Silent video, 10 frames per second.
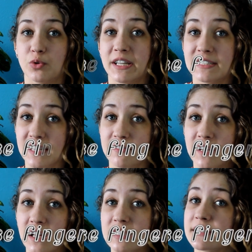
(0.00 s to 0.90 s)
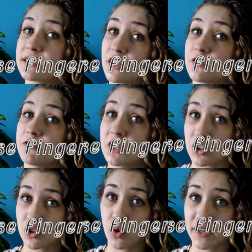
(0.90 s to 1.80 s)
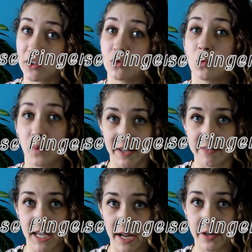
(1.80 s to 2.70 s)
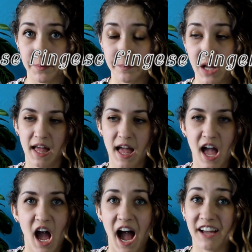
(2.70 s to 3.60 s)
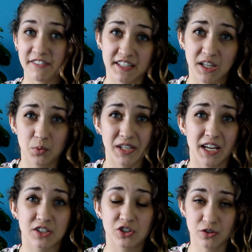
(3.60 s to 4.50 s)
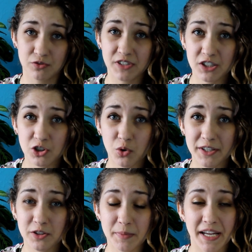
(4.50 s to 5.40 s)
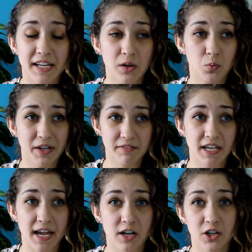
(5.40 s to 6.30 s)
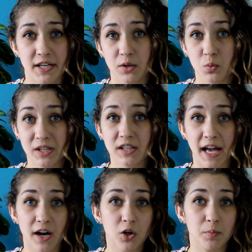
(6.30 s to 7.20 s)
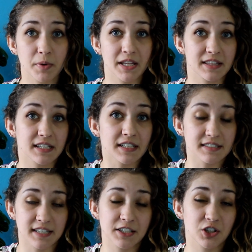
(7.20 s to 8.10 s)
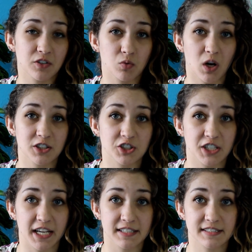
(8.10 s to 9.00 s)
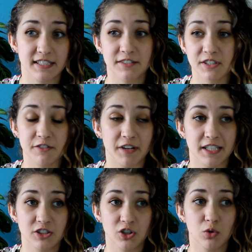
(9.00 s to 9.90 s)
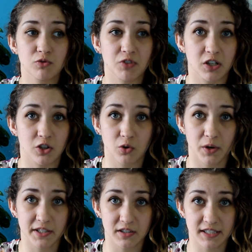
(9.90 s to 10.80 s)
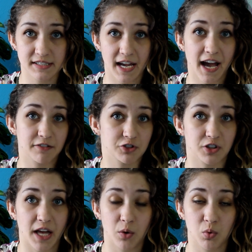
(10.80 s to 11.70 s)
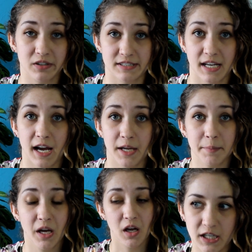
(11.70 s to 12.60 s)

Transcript: you can definitely still finger coil wavy hair. I find that when I do finger coil my wavy hair, it will help in the consecutive wash days, even if I don't finger coil it after that one time.